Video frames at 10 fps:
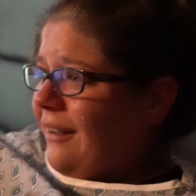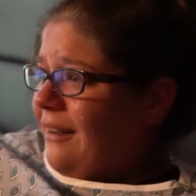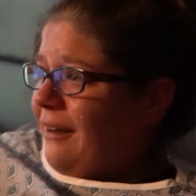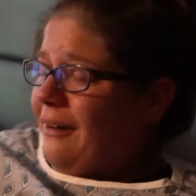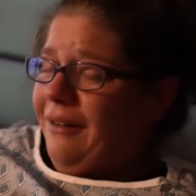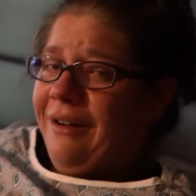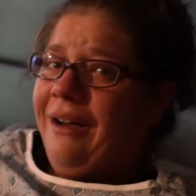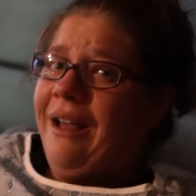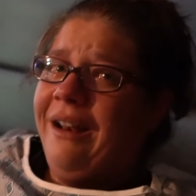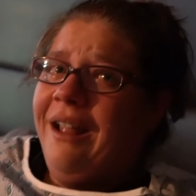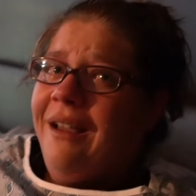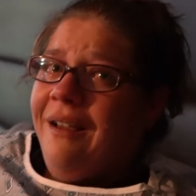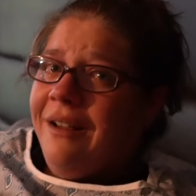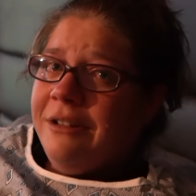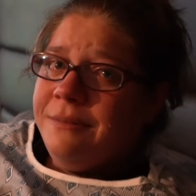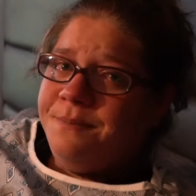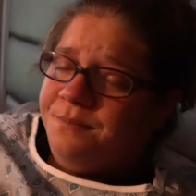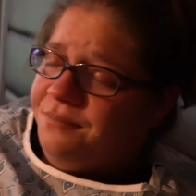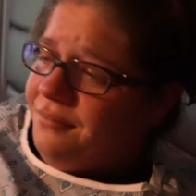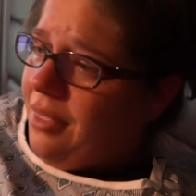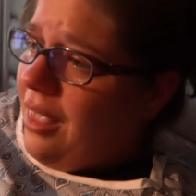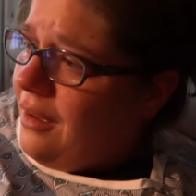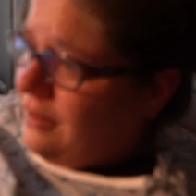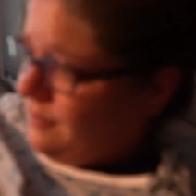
oh god. Are you okay?